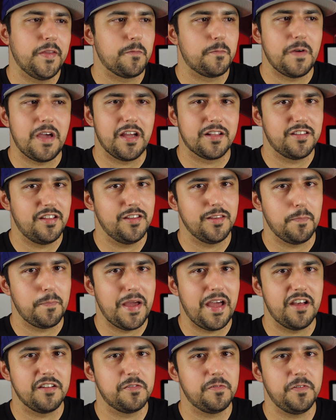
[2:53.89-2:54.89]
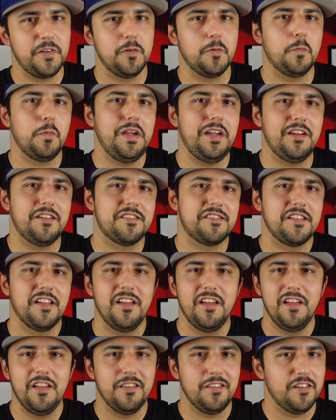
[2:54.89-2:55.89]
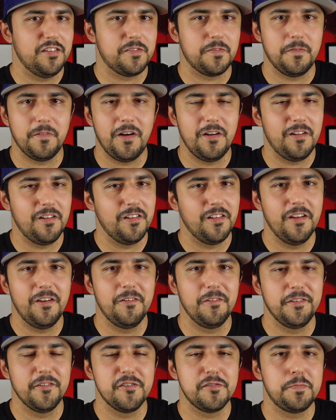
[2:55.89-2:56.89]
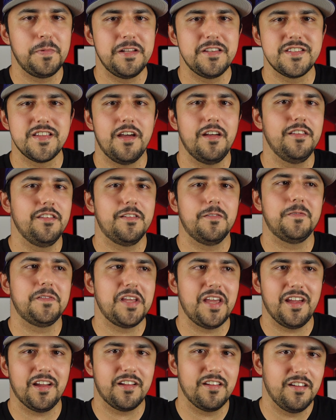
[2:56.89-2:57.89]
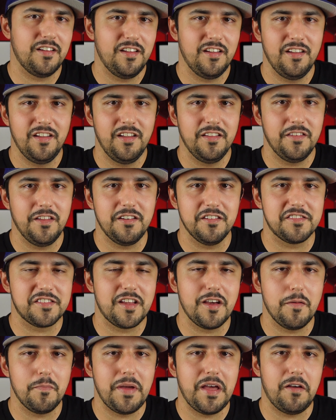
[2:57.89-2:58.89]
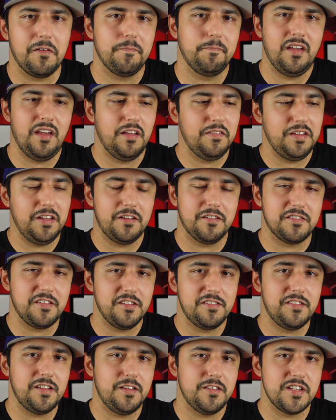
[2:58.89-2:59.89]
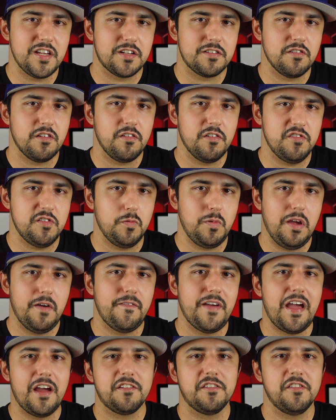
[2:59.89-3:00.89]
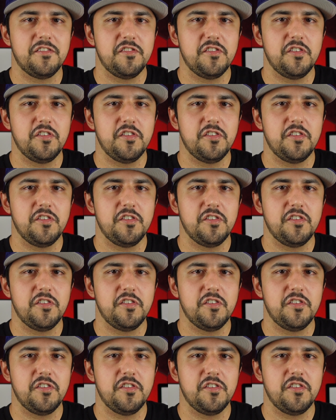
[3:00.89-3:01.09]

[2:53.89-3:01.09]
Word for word: In fact, in the past few weeks, this fall alone, there's been tons of tech that has come out, and the existing technology we have access